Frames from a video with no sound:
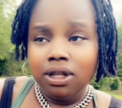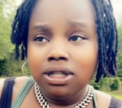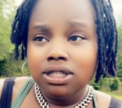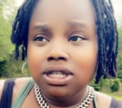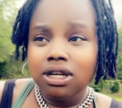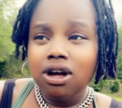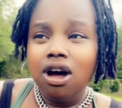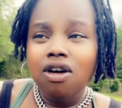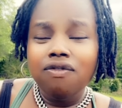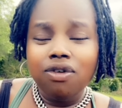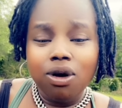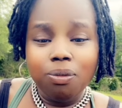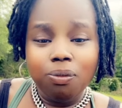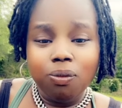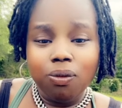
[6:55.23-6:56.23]
to
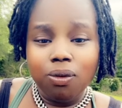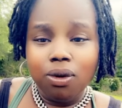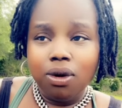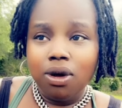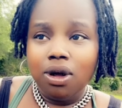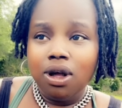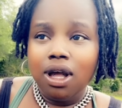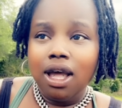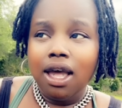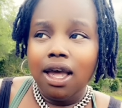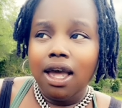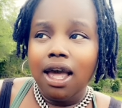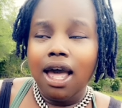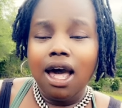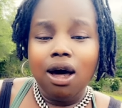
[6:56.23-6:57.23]
cover up
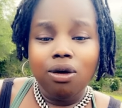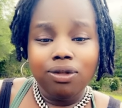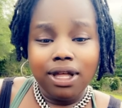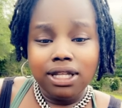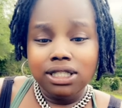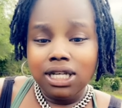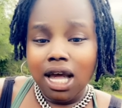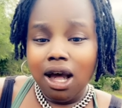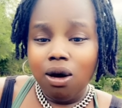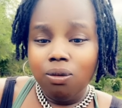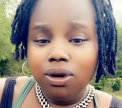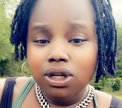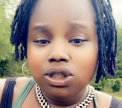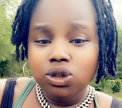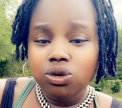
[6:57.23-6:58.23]
how that child
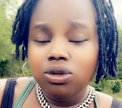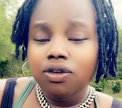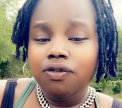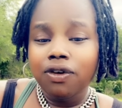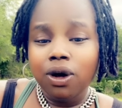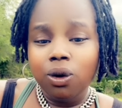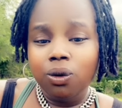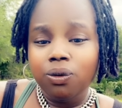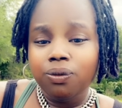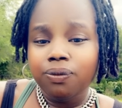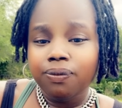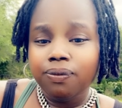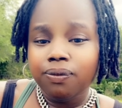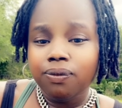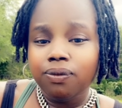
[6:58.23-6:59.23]
really truly felt
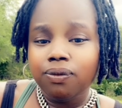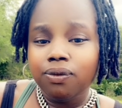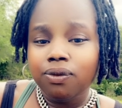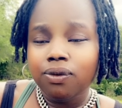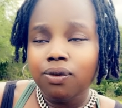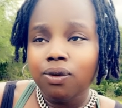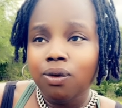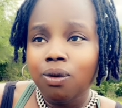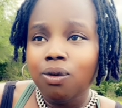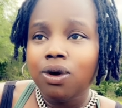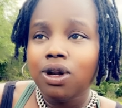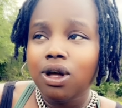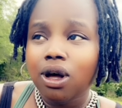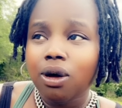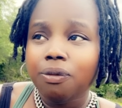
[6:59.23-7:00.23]

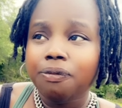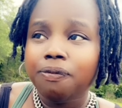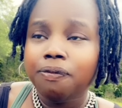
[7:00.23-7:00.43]
growing up.